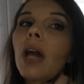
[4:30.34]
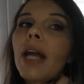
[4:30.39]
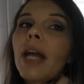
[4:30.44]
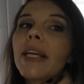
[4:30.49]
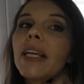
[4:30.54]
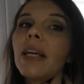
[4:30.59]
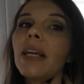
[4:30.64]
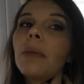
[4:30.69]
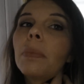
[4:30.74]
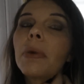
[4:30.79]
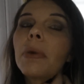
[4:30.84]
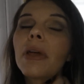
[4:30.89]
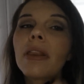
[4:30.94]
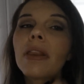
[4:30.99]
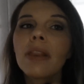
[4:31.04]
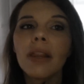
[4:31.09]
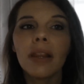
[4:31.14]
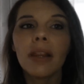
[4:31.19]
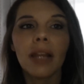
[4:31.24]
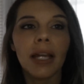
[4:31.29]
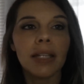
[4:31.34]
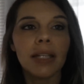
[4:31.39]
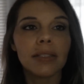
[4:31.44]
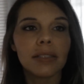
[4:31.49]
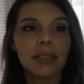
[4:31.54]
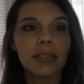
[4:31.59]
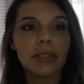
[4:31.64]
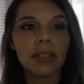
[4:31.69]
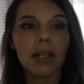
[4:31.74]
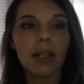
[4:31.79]
keep the
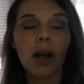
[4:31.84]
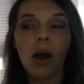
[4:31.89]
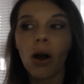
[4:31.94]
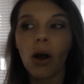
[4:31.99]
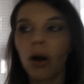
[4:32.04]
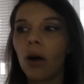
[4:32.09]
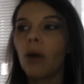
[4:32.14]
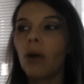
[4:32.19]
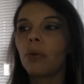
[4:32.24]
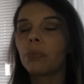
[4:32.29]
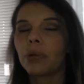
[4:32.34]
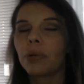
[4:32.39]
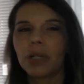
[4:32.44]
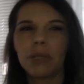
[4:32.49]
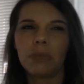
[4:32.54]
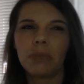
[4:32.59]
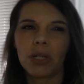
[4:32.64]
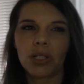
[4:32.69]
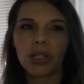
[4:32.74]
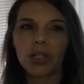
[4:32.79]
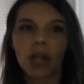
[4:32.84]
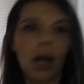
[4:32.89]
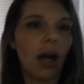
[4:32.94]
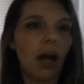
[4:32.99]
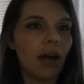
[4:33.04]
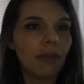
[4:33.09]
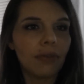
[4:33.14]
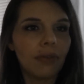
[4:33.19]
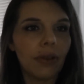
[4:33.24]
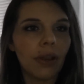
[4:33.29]
lights all pretty much
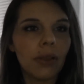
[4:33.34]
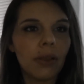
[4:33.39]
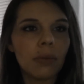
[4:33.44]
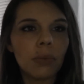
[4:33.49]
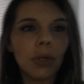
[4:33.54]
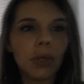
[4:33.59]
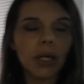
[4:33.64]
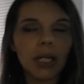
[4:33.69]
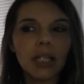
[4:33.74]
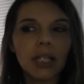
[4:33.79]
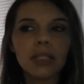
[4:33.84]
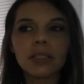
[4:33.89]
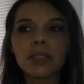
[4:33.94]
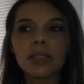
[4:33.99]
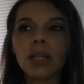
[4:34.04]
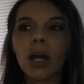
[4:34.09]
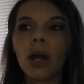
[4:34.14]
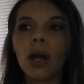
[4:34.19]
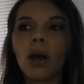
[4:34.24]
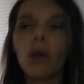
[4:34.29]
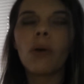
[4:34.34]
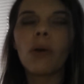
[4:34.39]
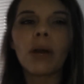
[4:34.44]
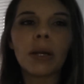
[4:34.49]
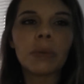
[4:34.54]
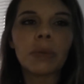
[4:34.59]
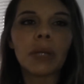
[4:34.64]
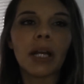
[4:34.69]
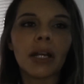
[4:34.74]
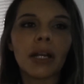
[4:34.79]
off in the mornings when
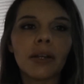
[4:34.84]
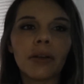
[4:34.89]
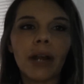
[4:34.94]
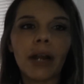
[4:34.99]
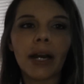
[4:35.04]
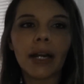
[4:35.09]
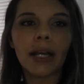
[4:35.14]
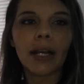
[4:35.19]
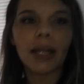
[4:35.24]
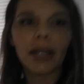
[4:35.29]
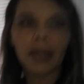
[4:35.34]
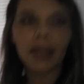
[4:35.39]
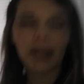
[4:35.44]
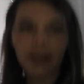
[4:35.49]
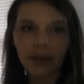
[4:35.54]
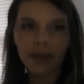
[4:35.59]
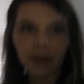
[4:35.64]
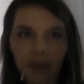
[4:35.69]
I'm getting ready and